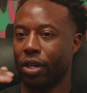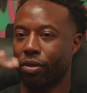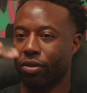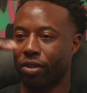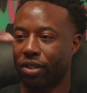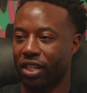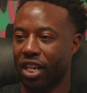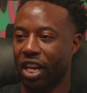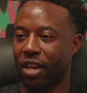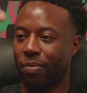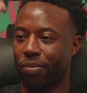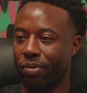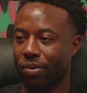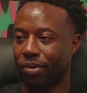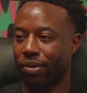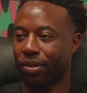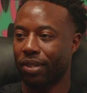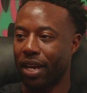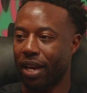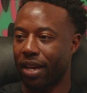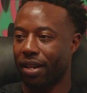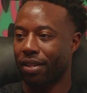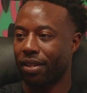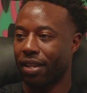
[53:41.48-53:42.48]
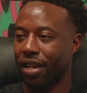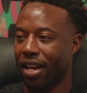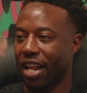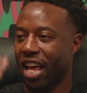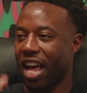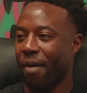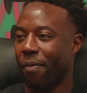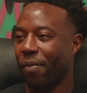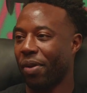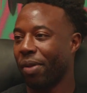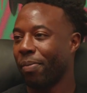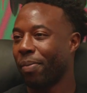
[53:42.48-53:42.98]
staples that
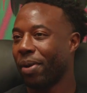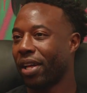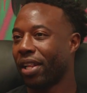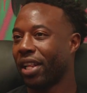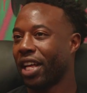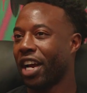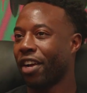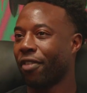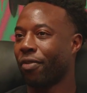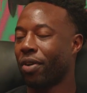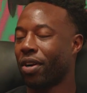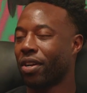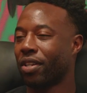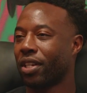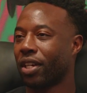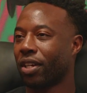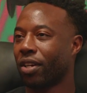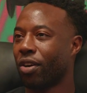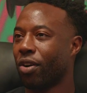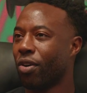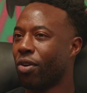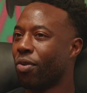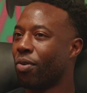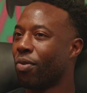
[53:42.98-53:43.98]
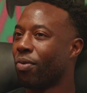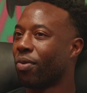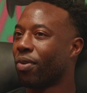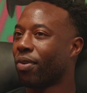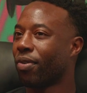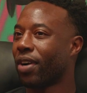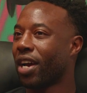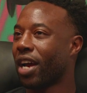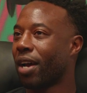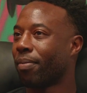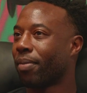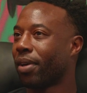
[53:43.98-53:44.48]
happened in my life where I was like, oh
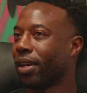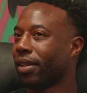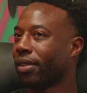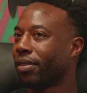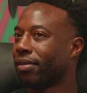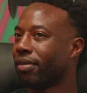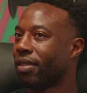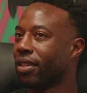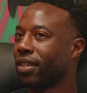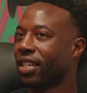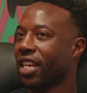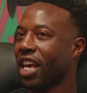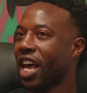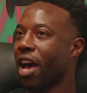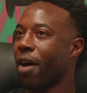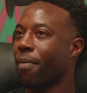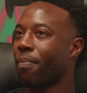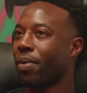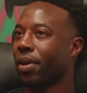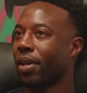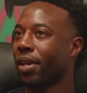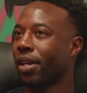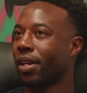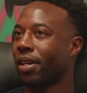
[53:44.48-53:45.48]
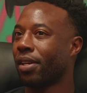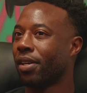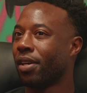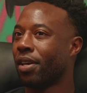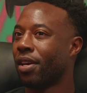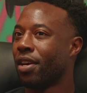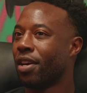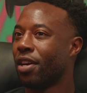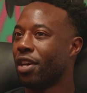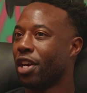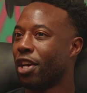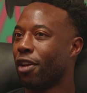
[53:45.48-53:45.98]
crap, like this happened,
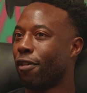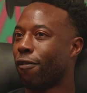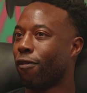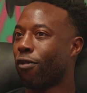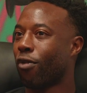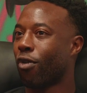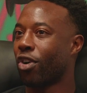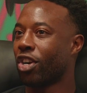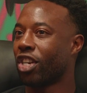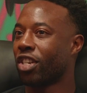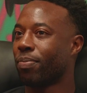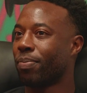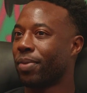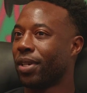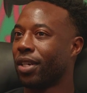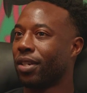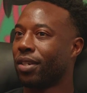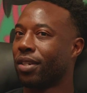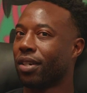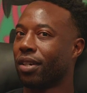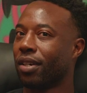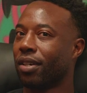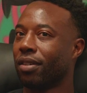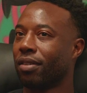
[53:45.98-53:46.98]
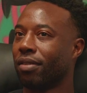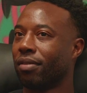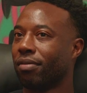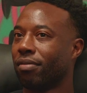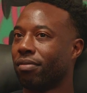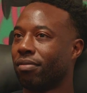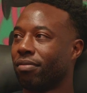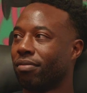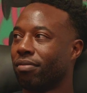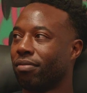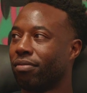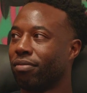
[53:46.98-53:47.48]
and it forced me to
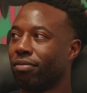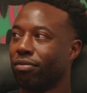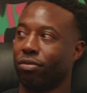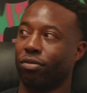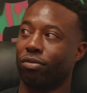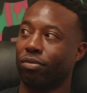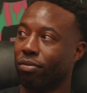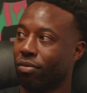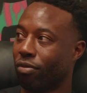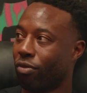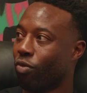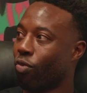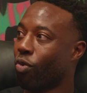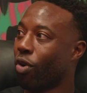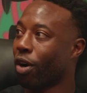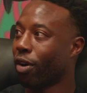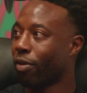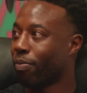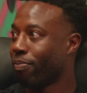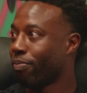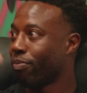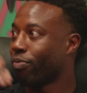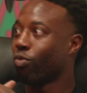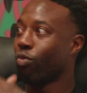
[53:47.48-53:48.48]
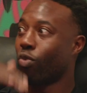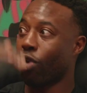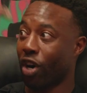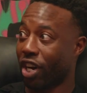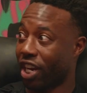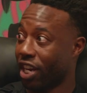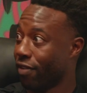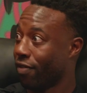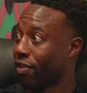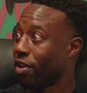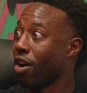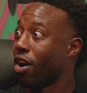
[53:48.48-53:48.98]
work
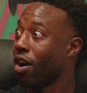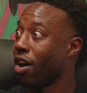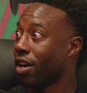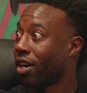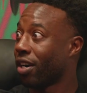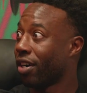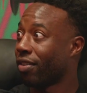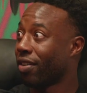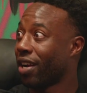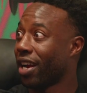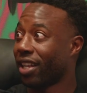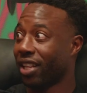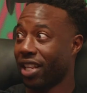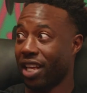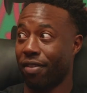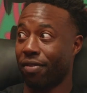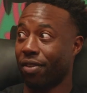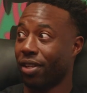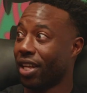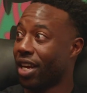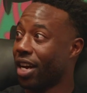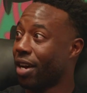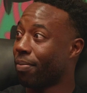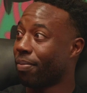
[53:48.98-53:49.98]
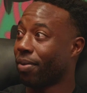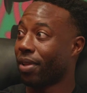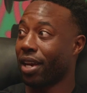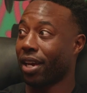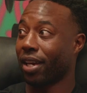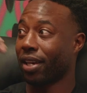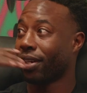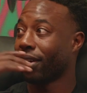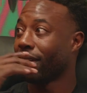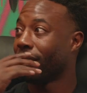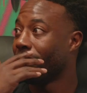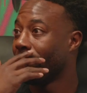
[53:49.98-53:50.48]
even harder, right? Level up,
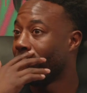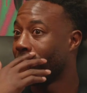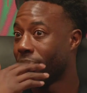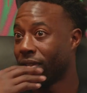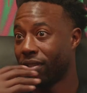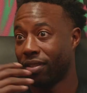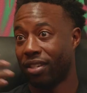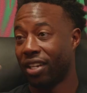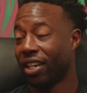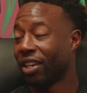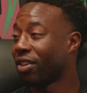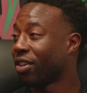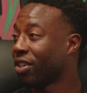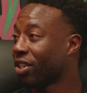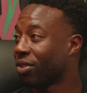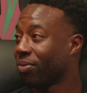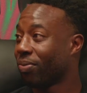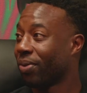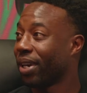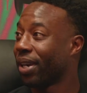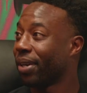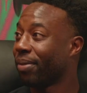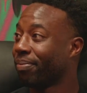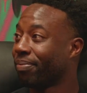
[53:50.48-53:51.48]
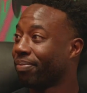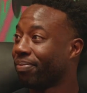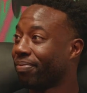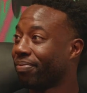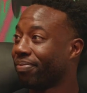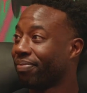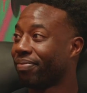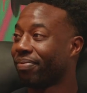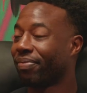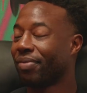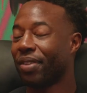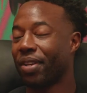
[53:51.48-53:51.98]
like sink or swim.
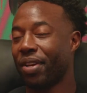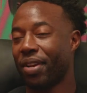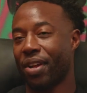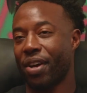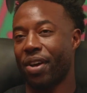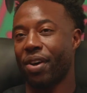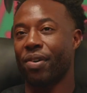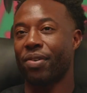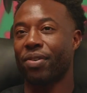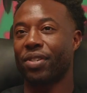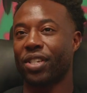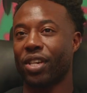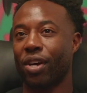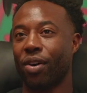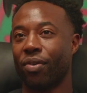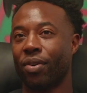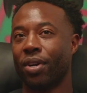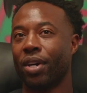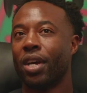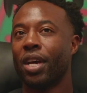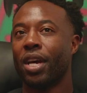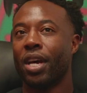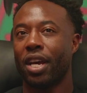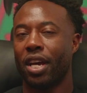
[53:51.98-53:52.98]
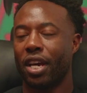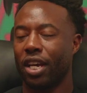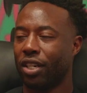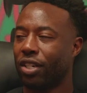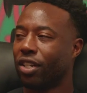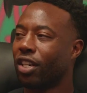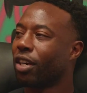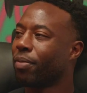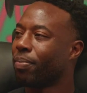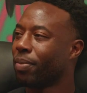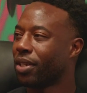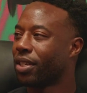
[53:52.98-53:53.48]
So
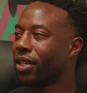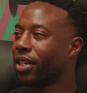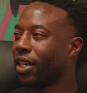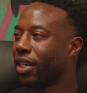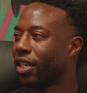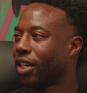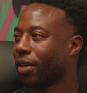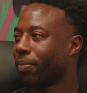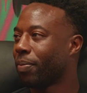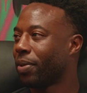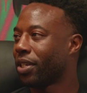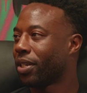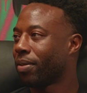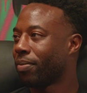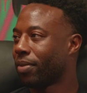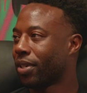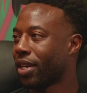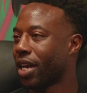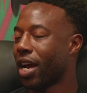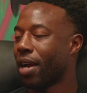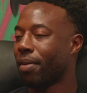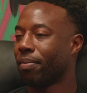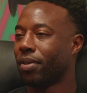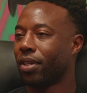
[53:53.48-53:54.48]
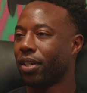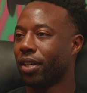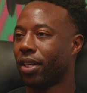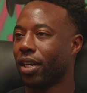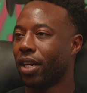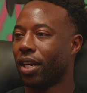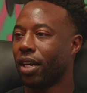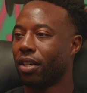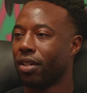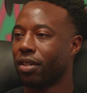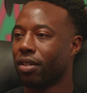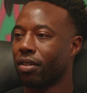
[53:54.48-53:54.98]
it took me some time to
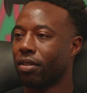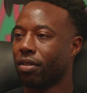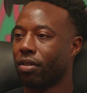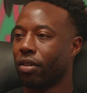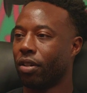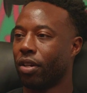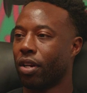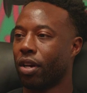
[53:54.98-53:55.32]
get